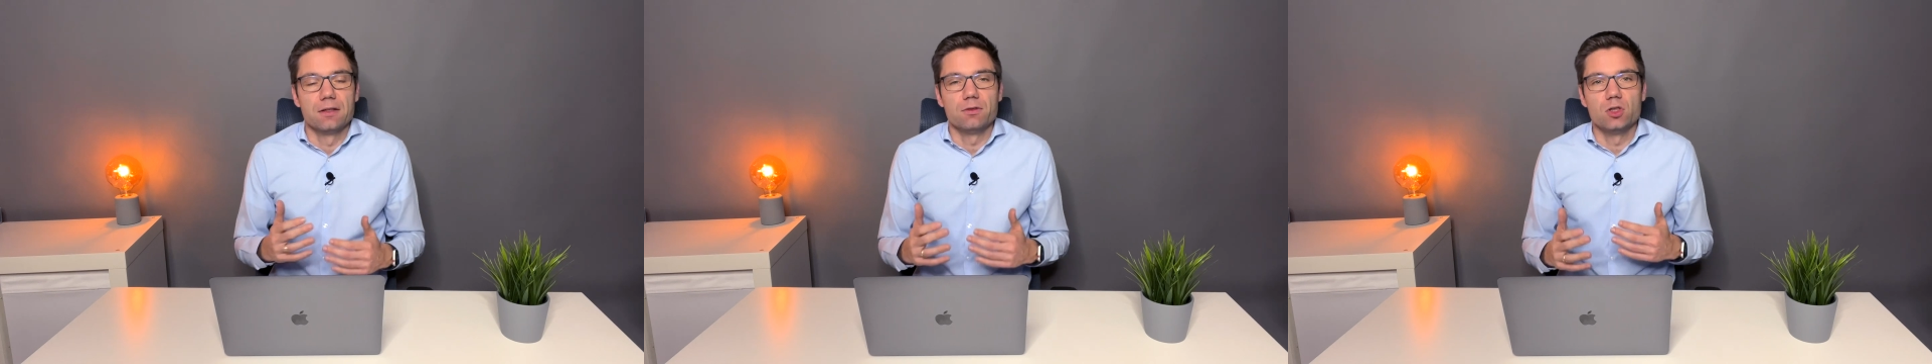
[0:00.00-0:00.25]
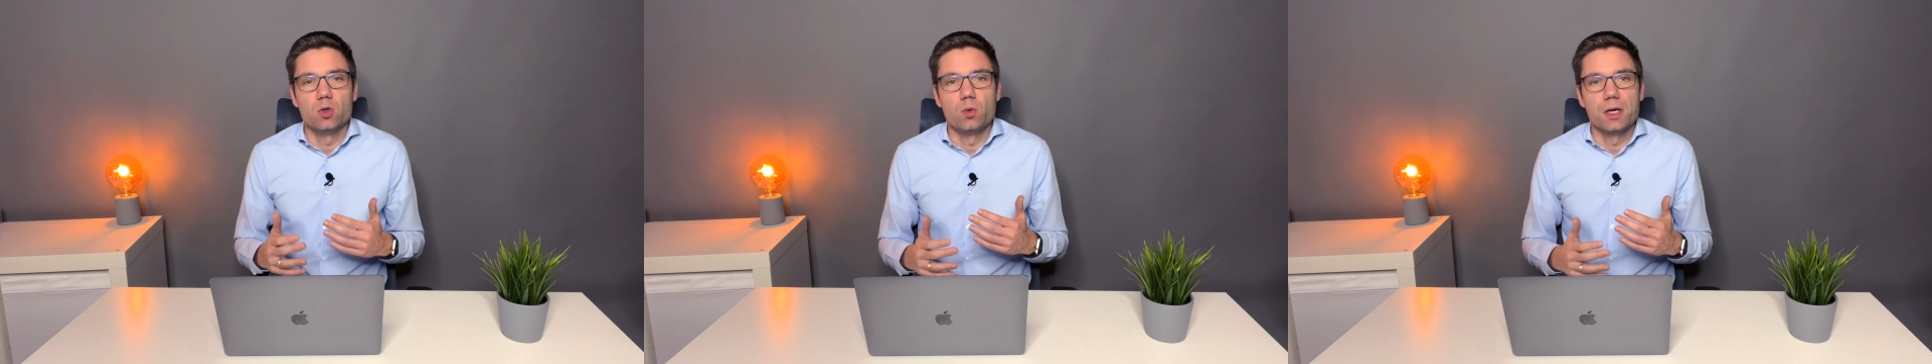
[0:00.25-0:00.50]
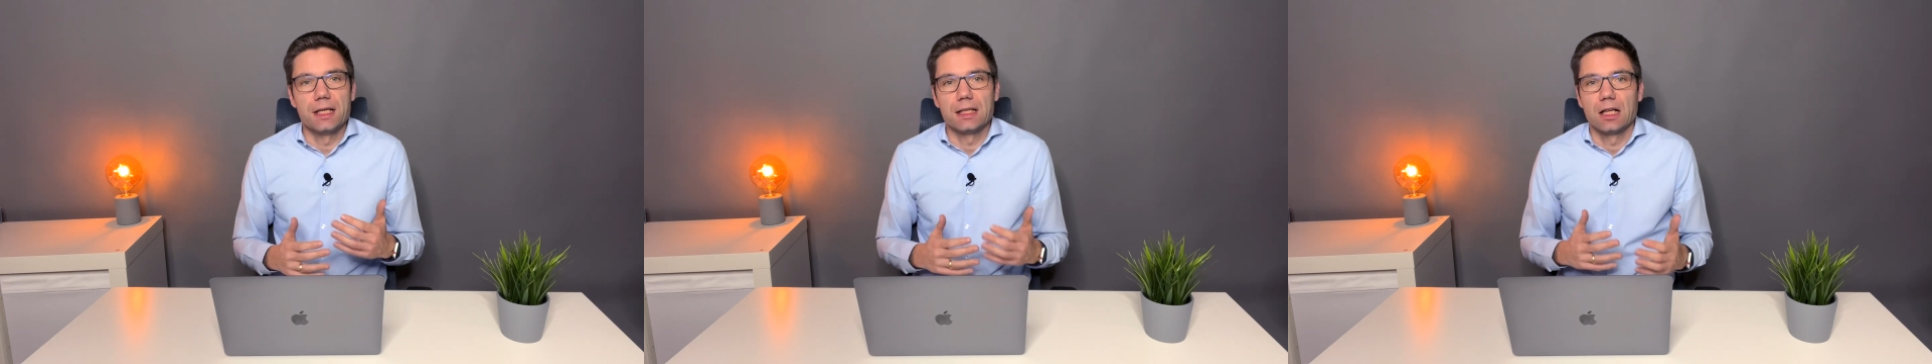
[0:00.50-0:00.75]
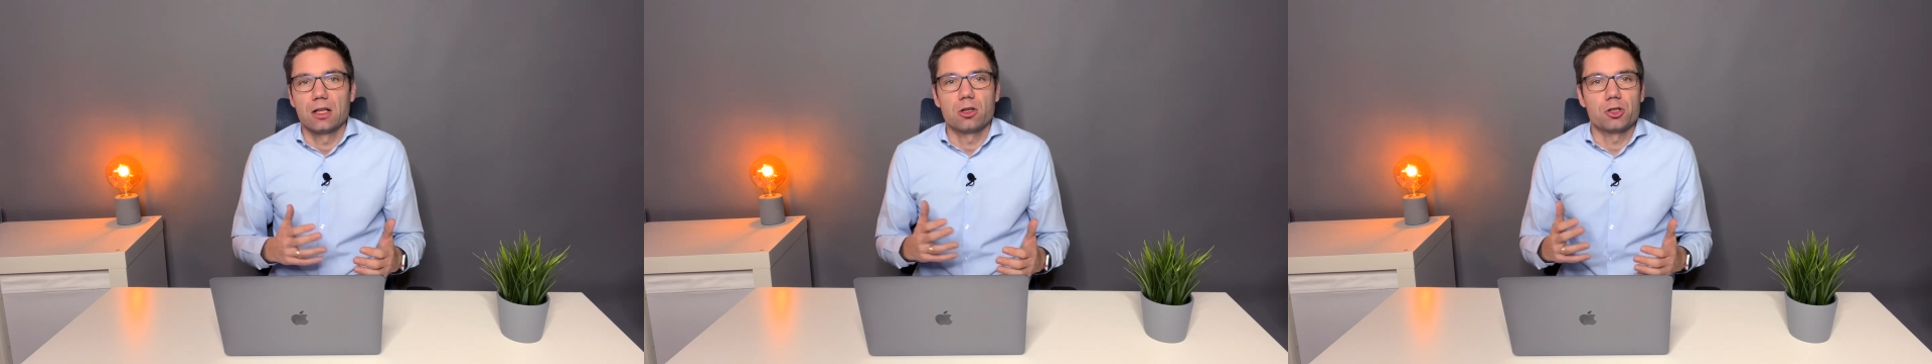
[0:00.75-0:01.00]
doing
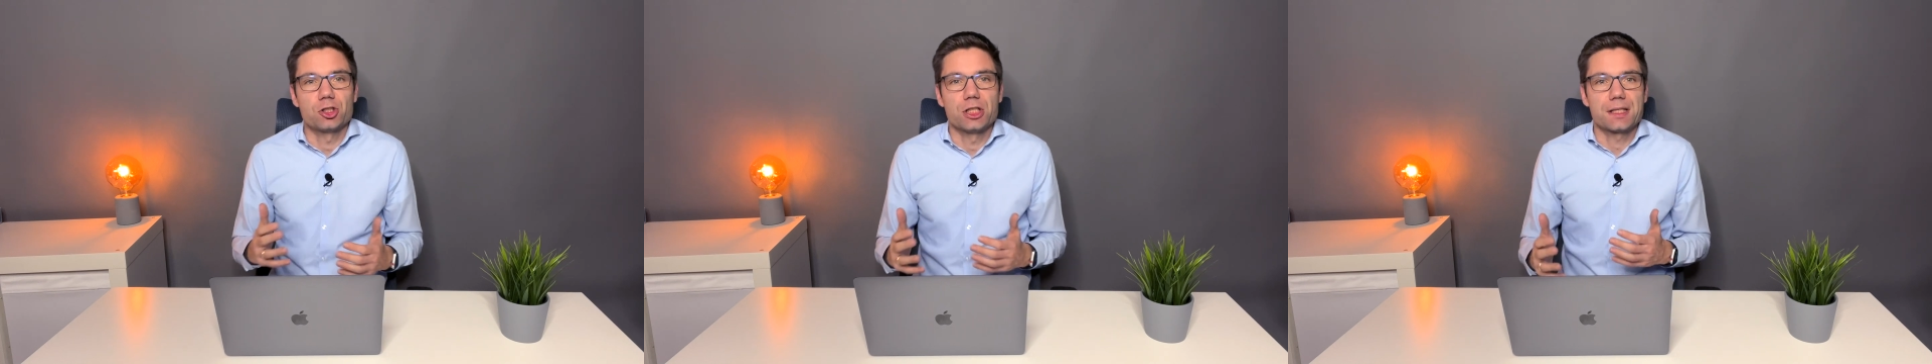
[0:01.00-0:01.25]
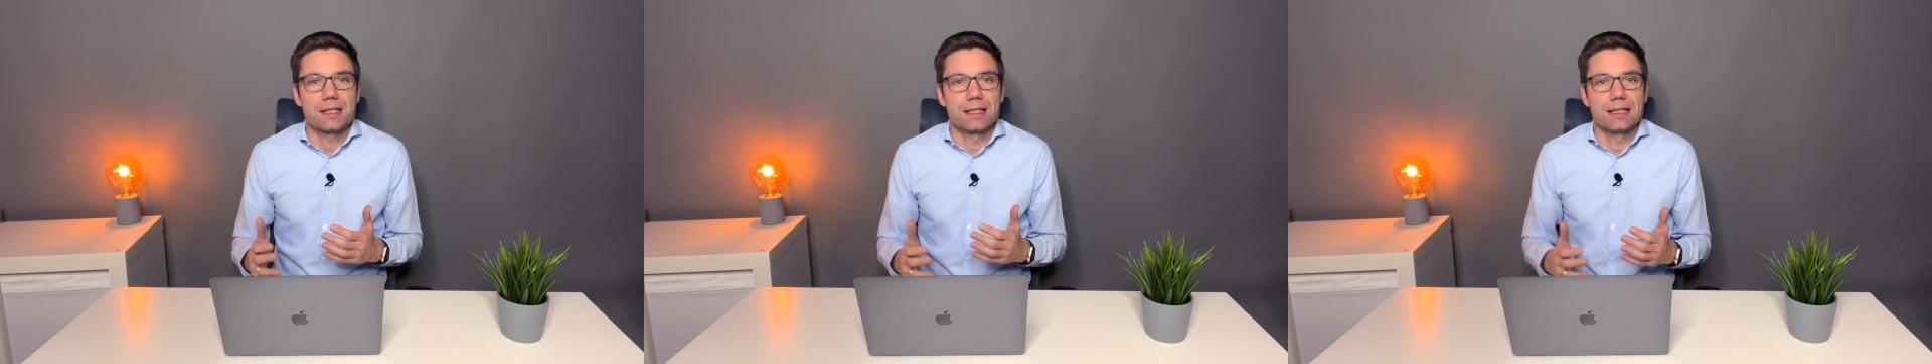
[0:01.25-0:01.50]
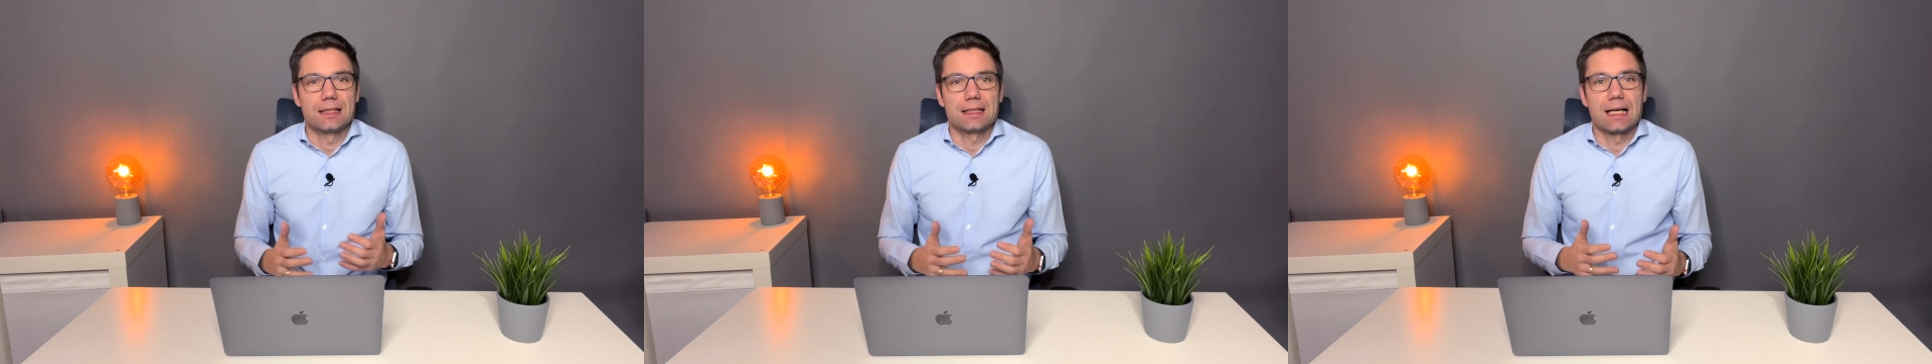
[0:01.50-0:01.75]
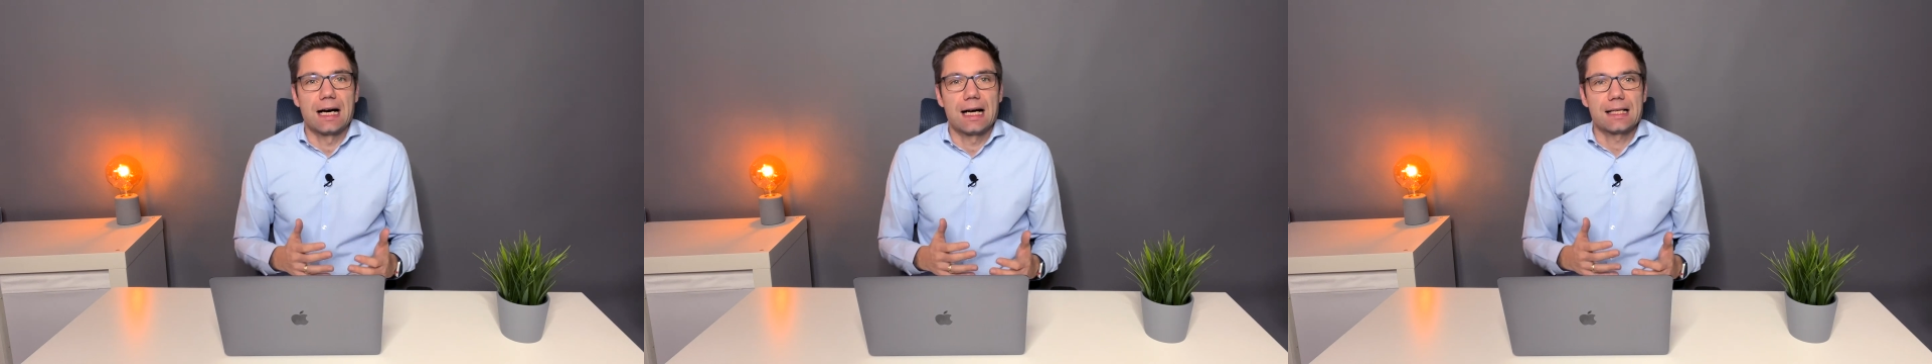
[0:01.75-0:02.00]
logistical
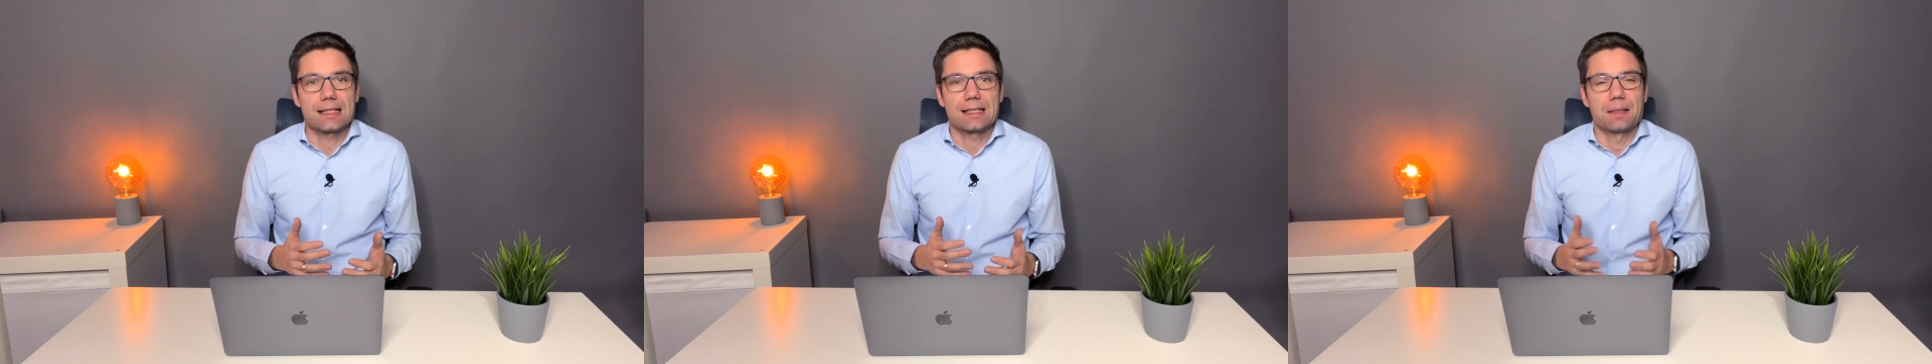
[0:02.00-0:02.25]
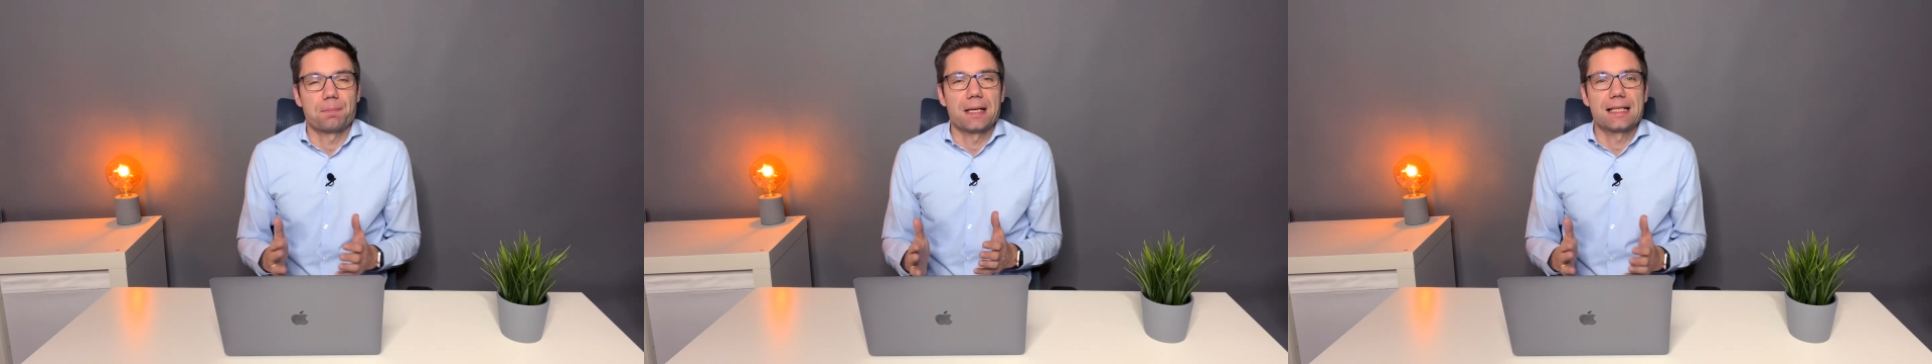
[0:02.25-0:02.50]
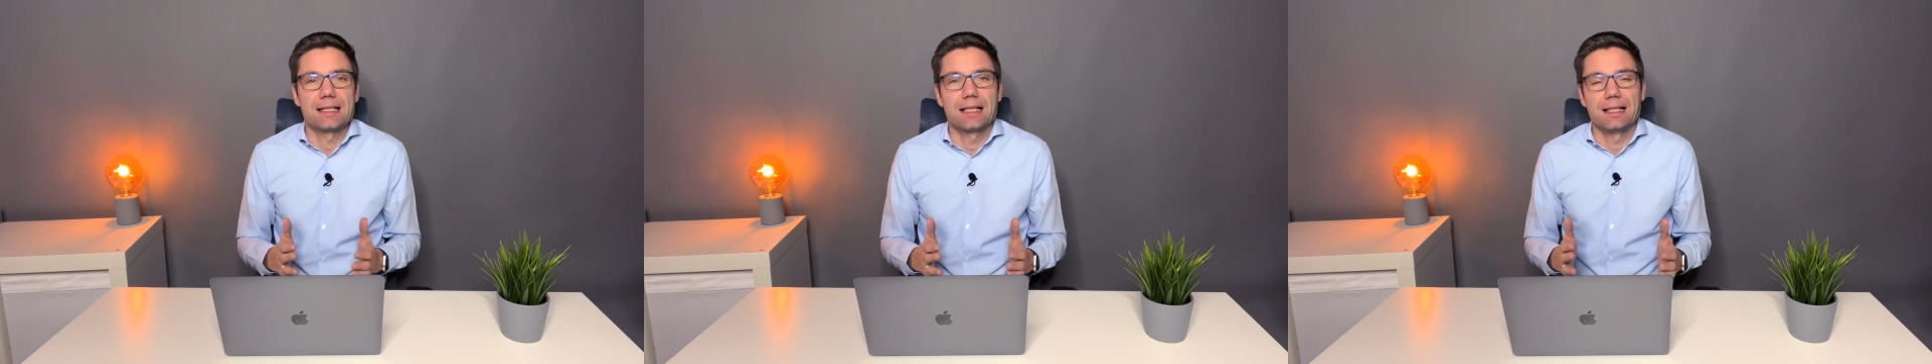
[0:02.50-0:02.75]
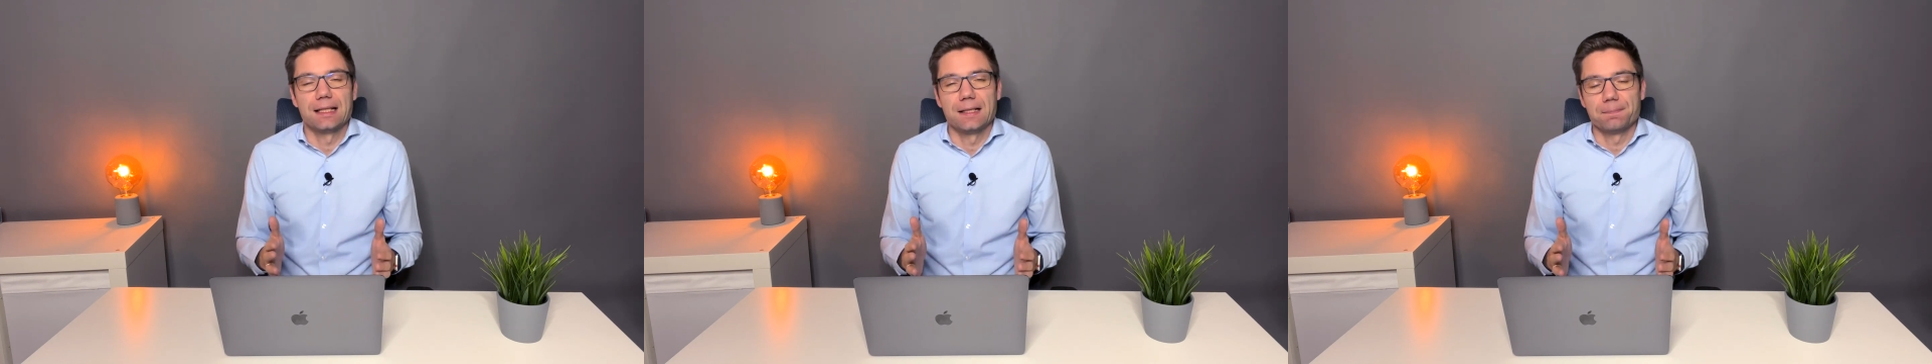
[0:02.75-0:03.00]
tasks that
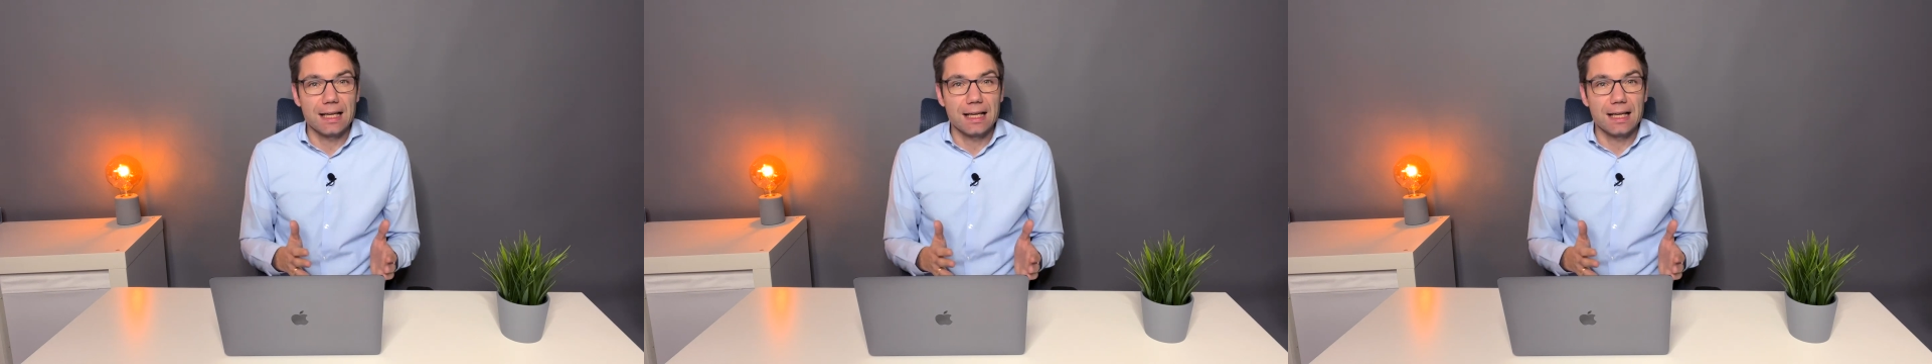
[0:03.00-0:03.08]
basically